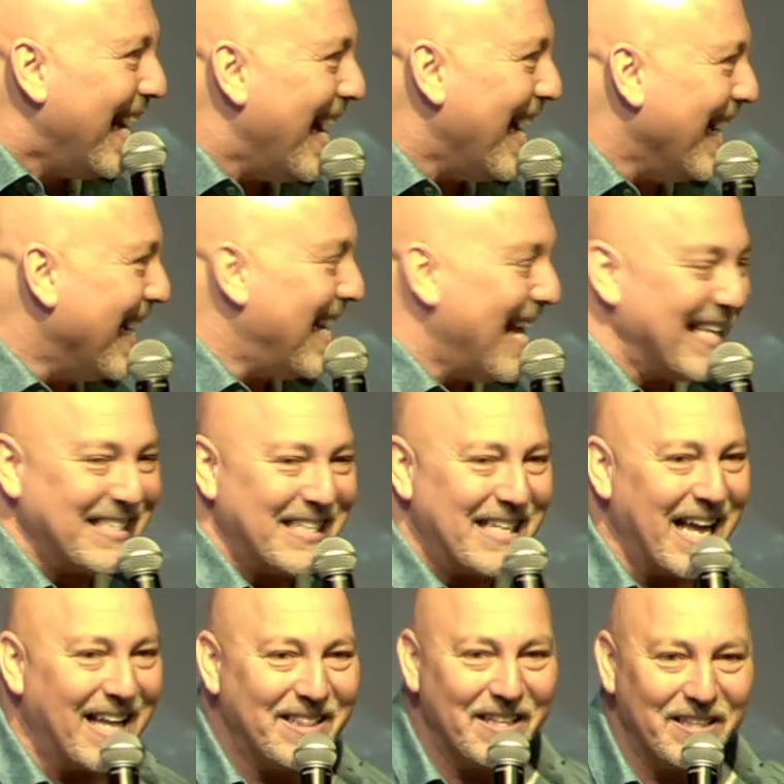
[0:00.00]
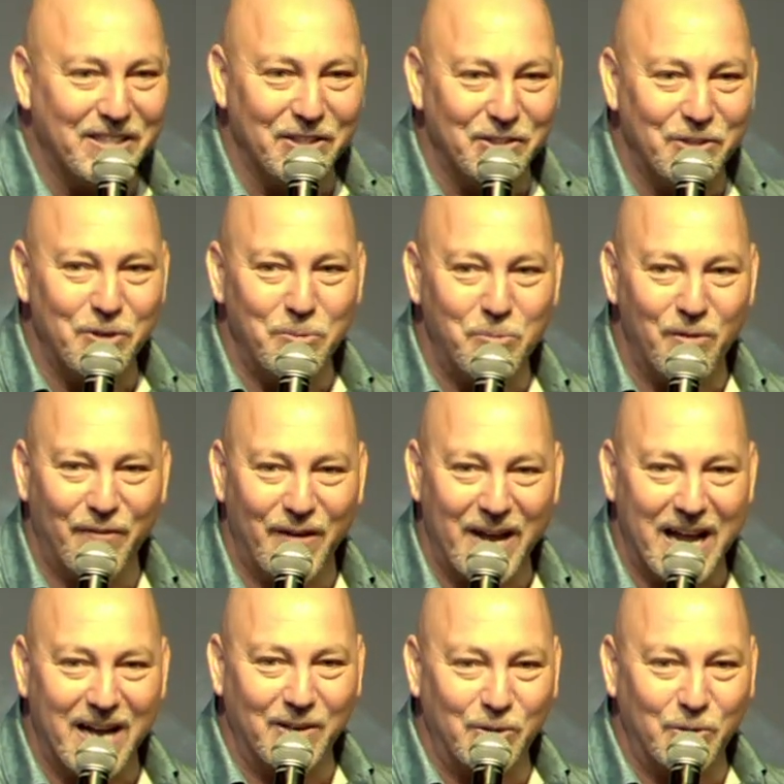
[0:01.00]
And it has nothing to do with
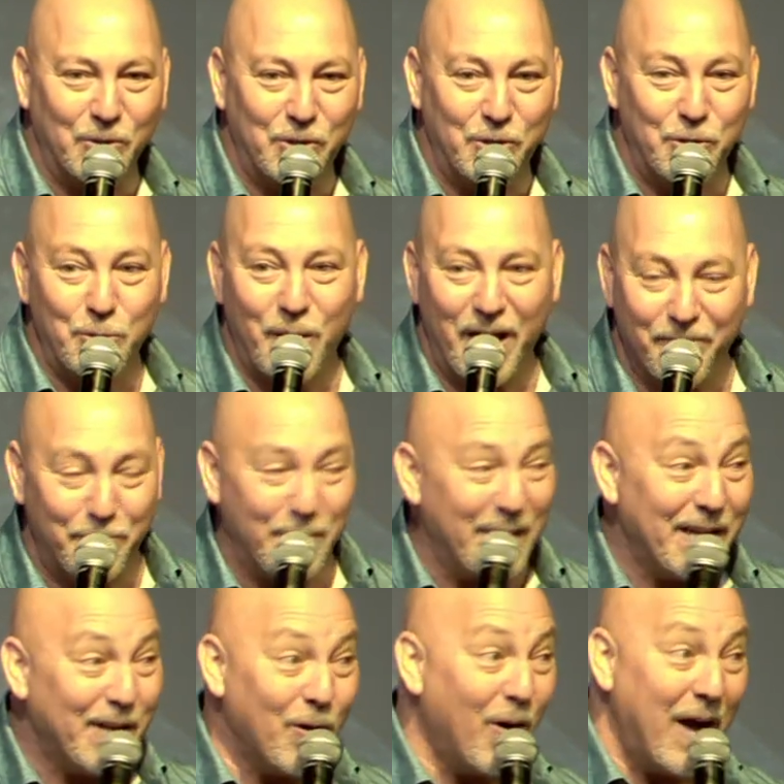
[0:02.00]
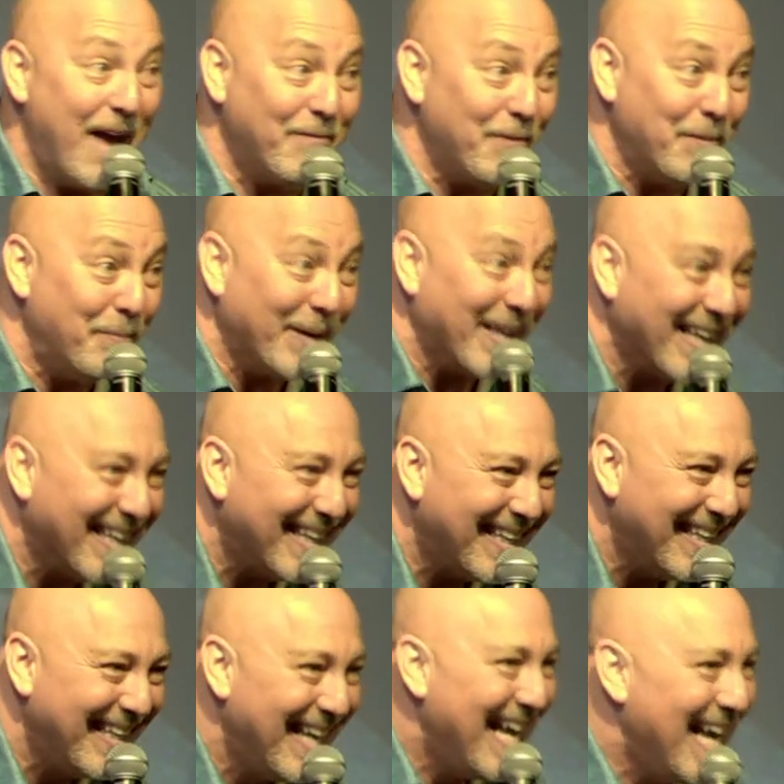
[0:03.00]
how good you have been or haven't been.
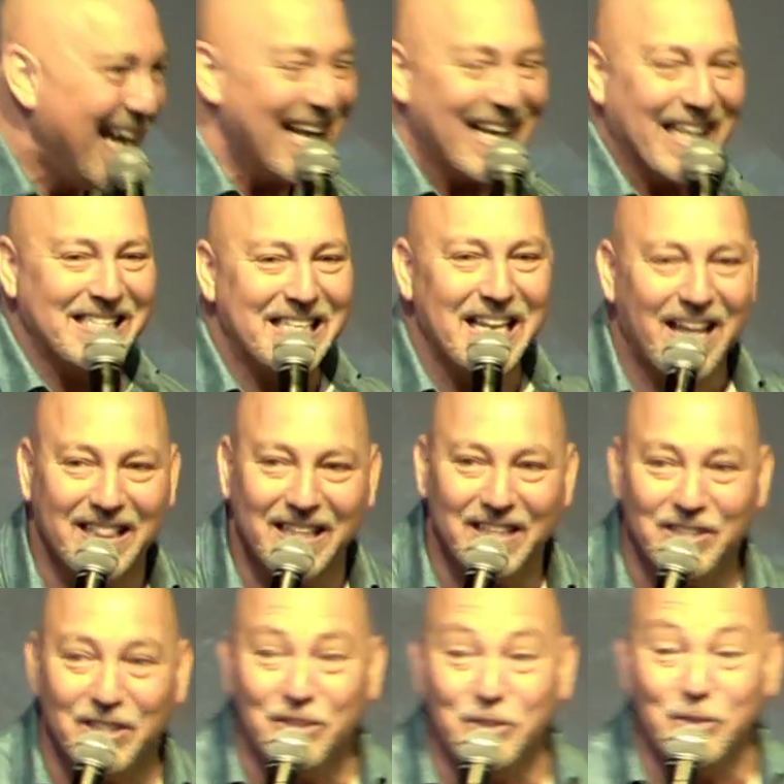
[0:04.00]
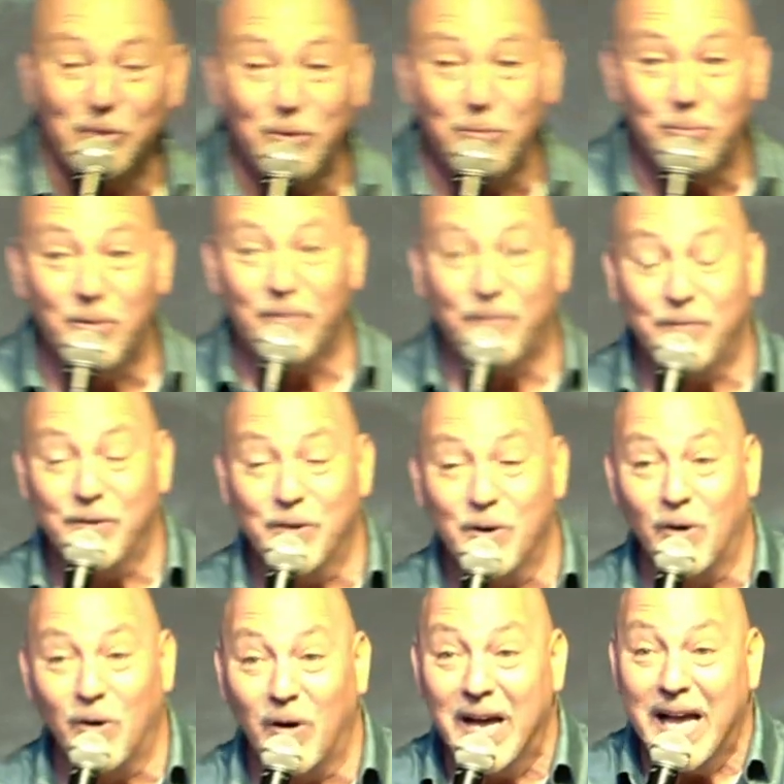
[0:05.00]
It has nothing to do with
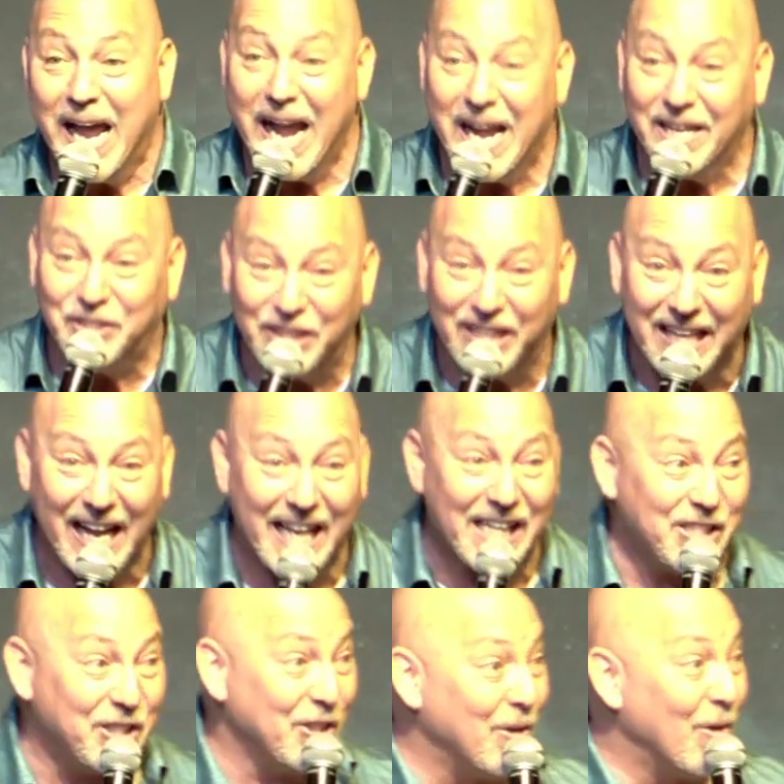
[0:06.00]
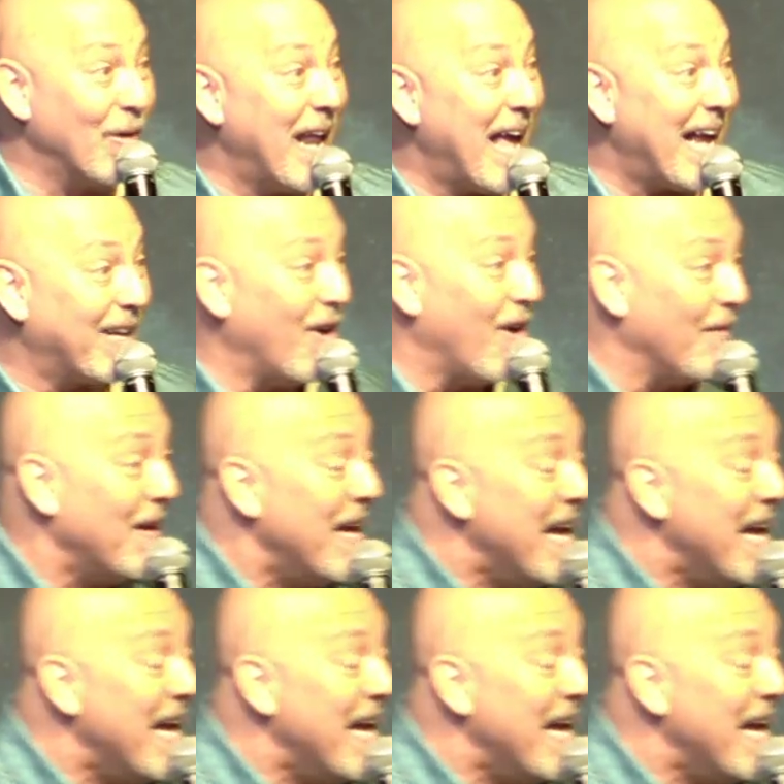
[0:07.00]
your education or lack of.